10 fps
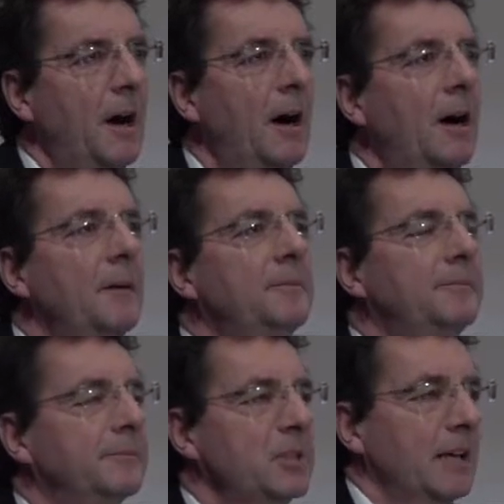our
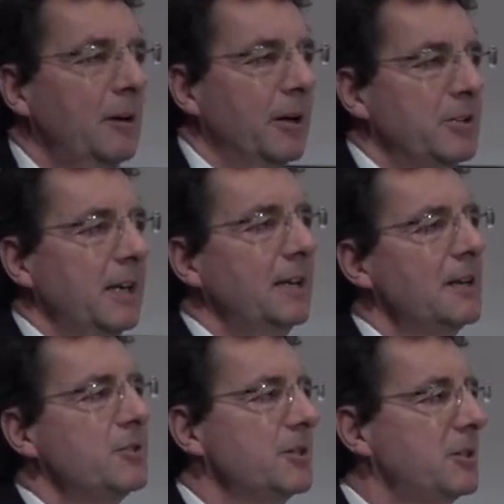technology,
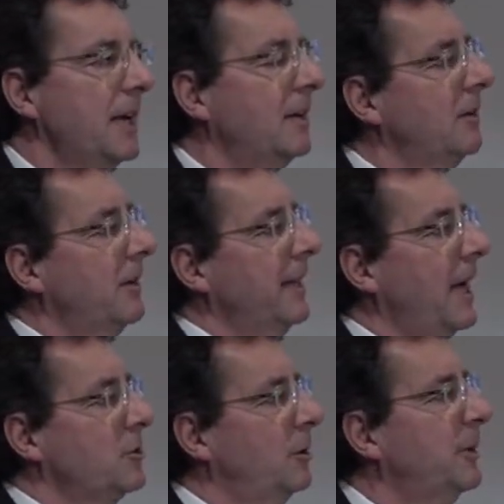let's just take a look at the
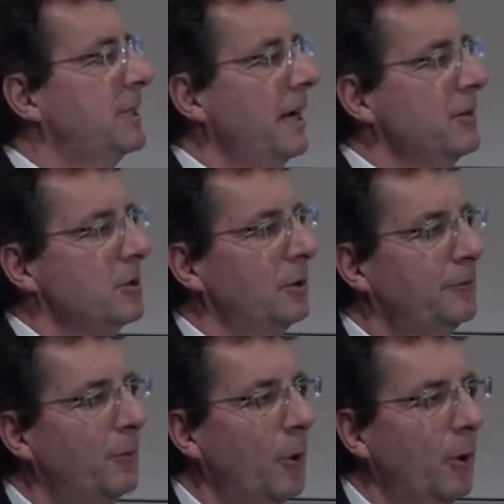actual potential
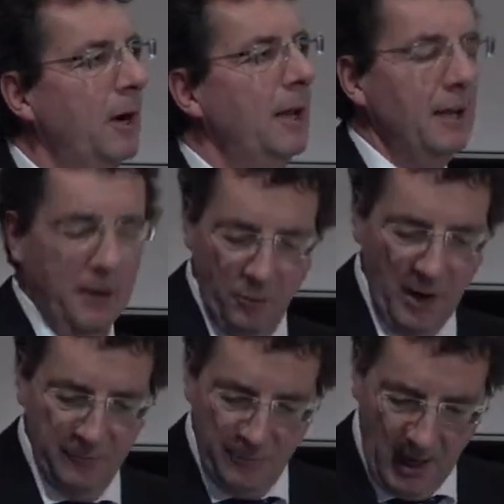for
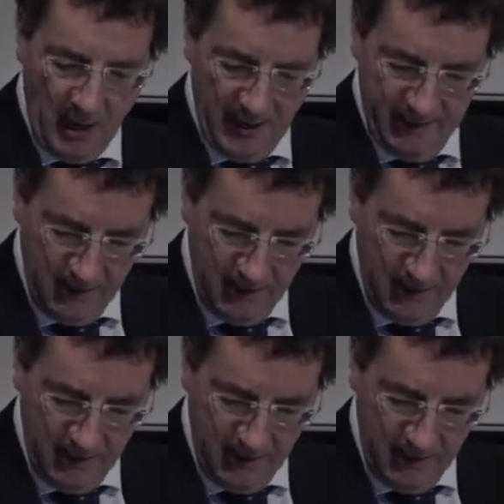wave power in